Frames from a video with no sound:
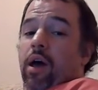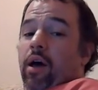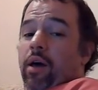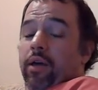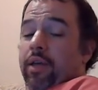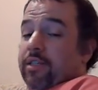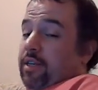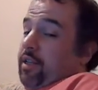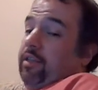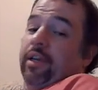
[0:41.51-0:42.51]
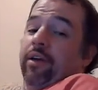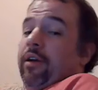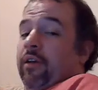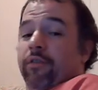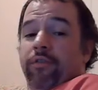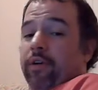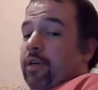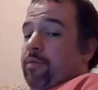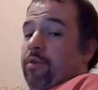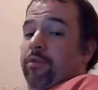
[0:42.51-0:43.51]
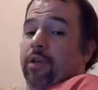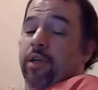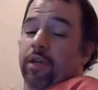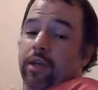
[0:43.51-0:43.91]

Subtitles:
It's a hilarious fucking movie.